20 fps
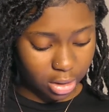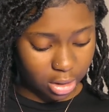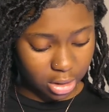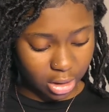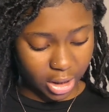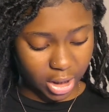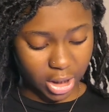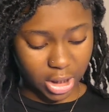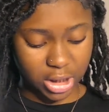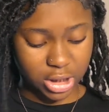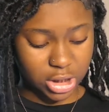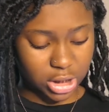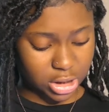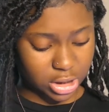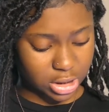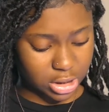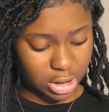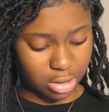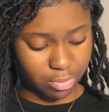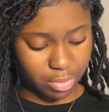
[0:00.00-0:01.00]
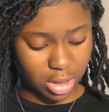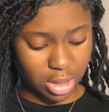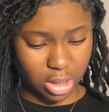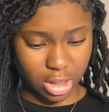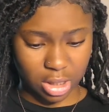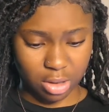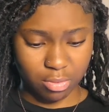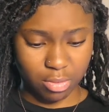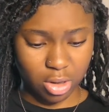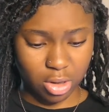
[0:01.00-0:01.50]
Like, it just sent me an
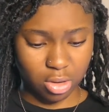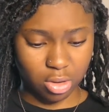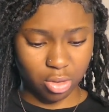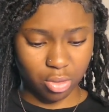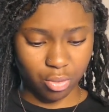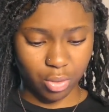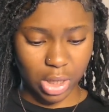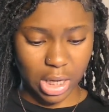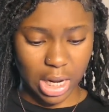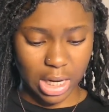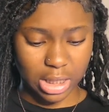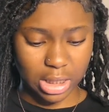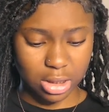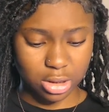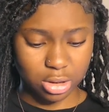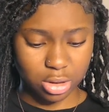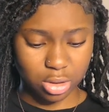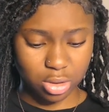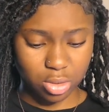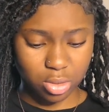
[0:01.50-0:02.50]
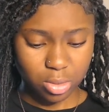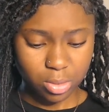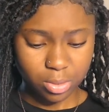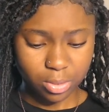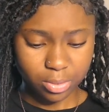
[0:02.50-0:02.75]
email on what I need to do